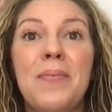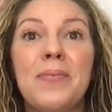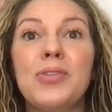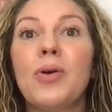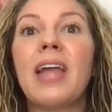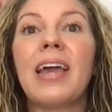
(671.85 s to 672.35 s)

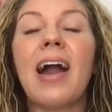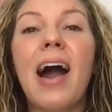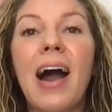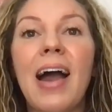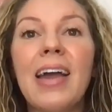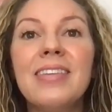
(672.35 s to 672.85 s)
So like
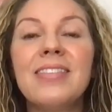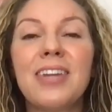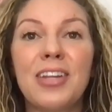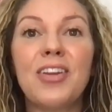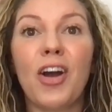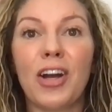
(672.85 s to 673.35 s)
I
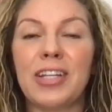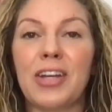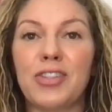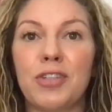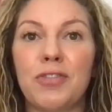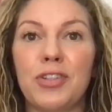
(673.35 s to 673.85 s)
studied
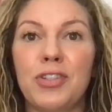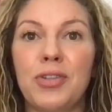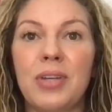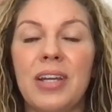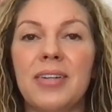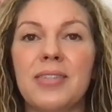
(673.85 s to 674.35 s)
architecture for
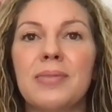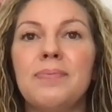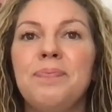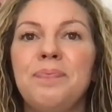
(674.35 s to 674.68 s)
2 years.